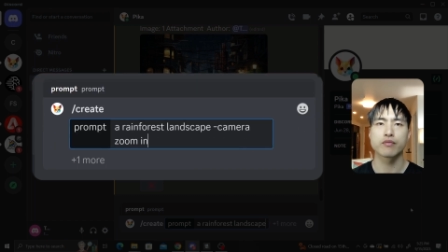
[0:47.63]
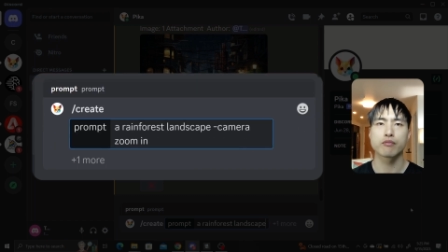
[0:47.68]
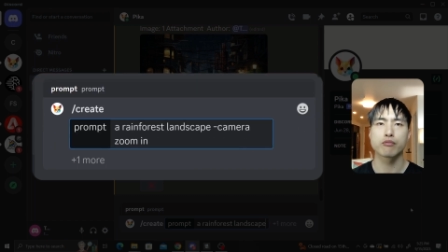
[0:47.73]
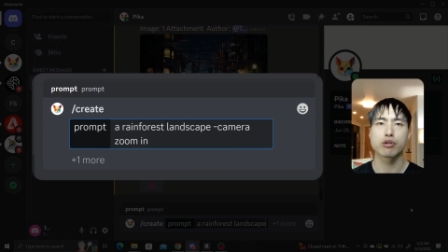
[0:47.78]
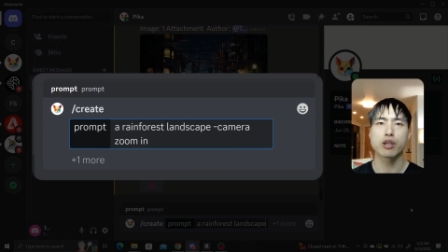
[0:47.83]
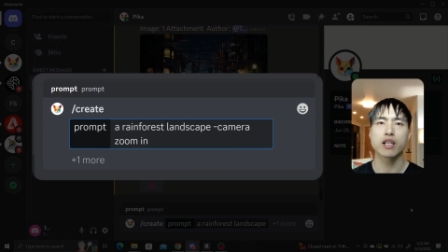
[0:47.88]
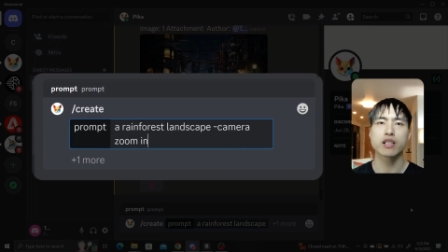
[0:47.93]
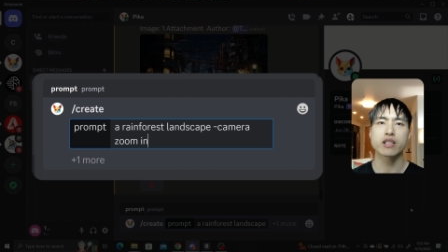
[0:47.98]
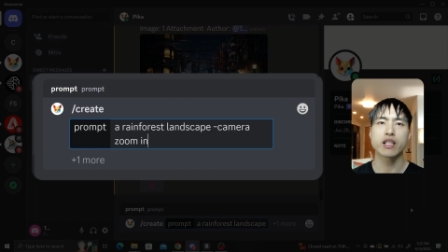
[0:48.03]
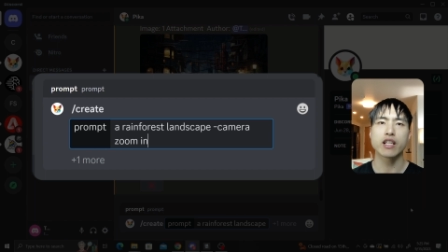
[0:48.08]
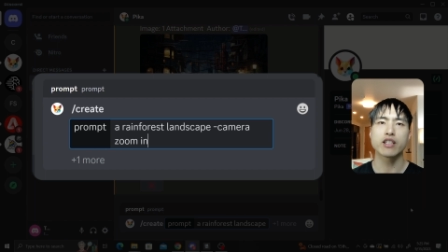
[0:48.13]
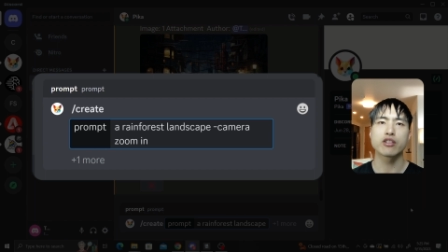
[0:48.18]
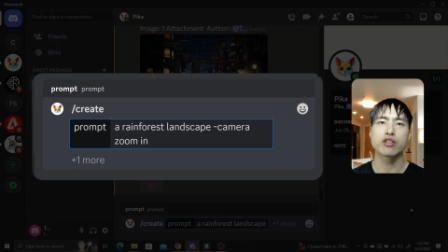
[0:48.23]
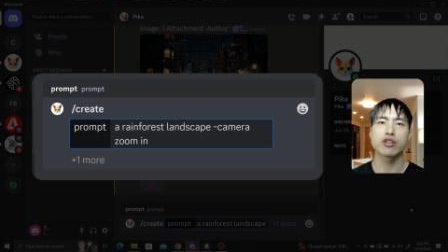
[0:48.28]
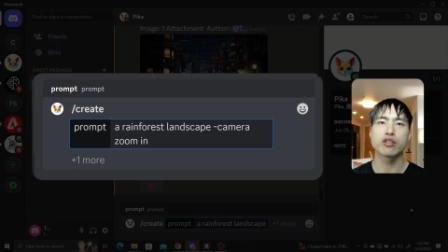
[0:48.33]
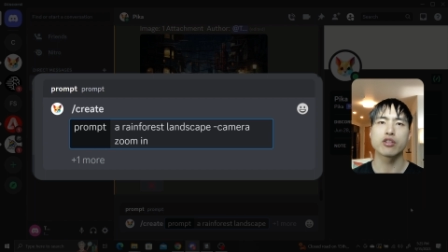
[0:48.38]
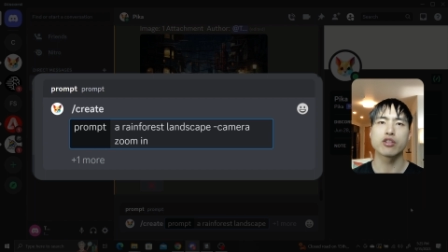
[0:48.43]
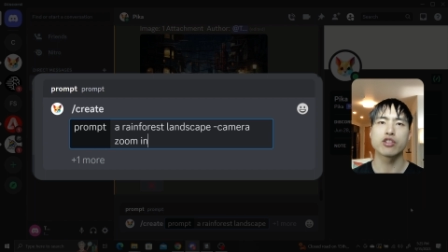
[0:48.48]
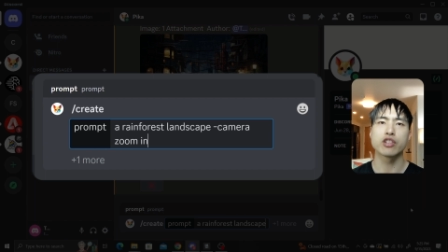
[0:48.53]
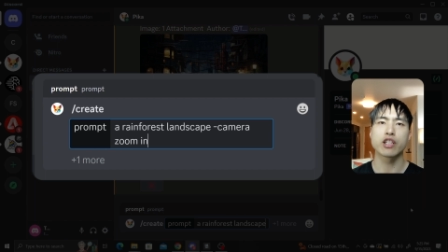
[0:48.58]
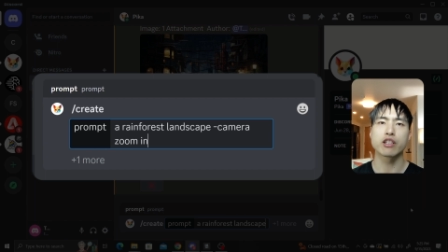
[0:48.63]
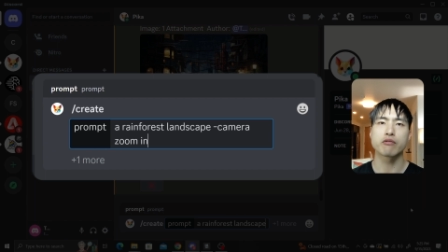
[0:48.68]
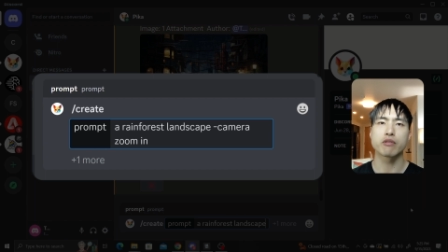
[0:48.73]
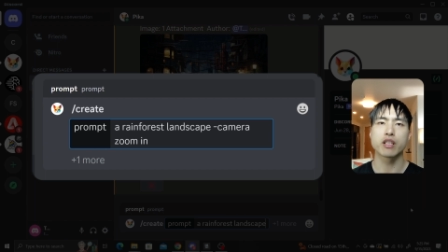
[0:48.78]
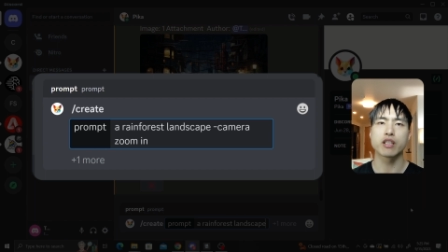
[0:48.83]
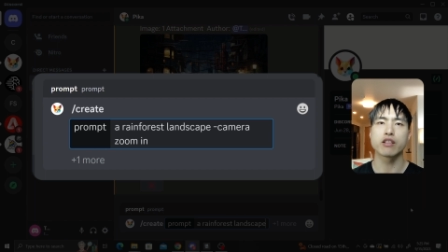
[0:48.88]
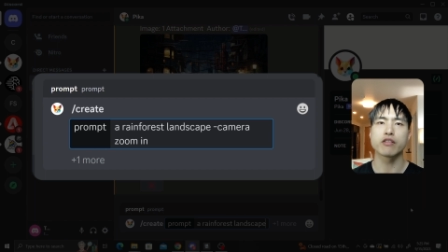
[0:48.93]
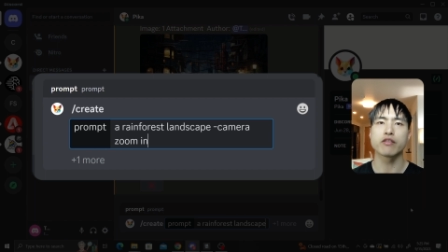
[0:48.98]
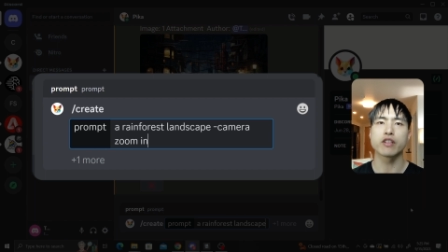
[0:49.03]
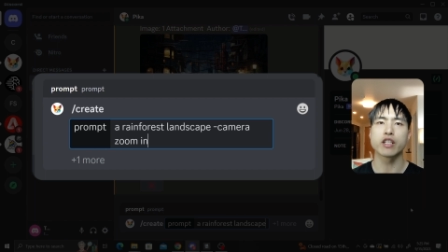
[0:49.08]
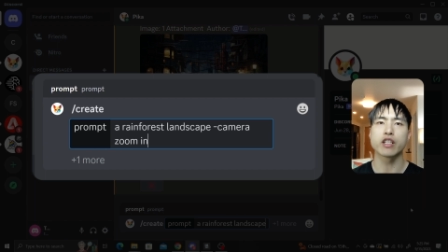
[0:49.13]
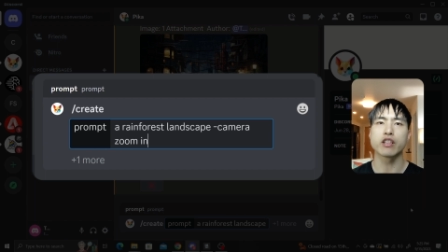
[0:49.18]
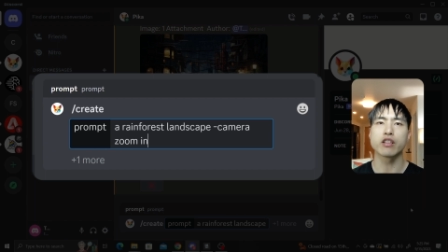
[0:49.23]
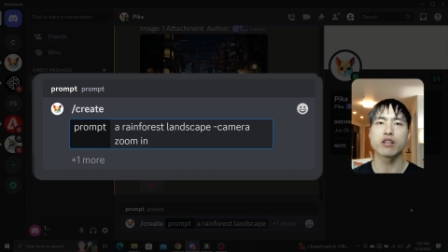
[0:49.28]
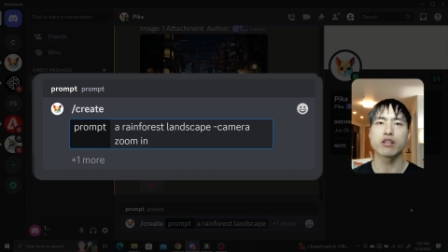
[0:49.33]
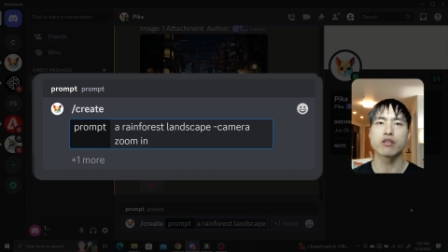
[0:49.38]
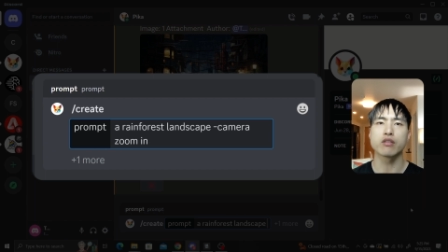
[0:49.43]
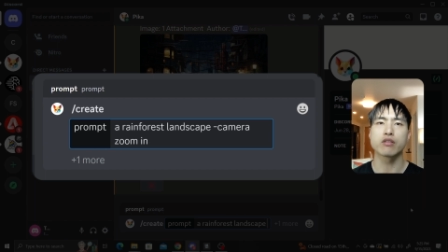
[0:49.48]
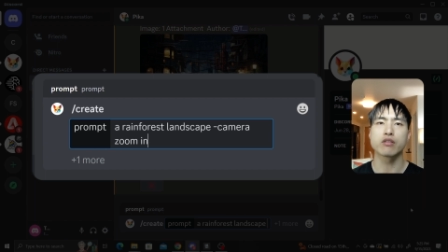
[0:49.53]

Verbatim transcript: Press enter to generate the video.